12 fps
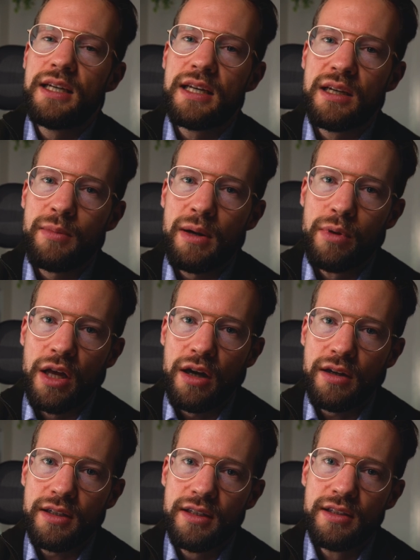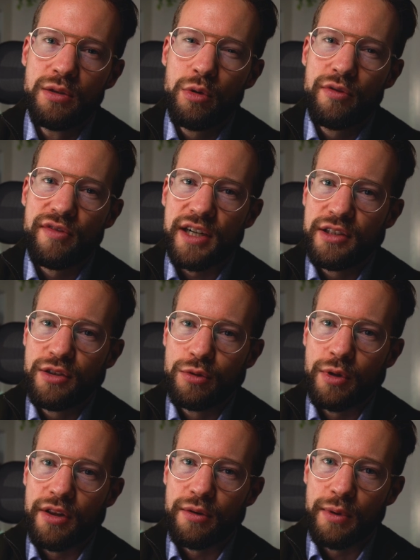And on my blog, you will find
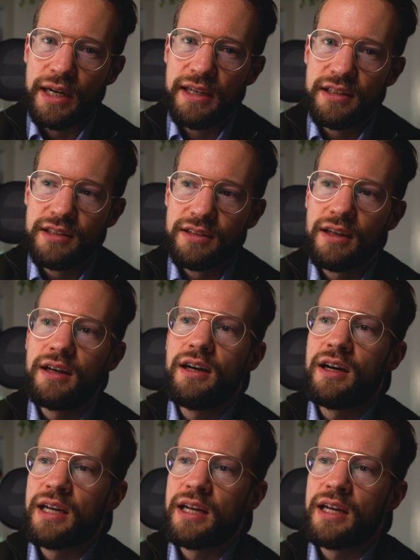two other ways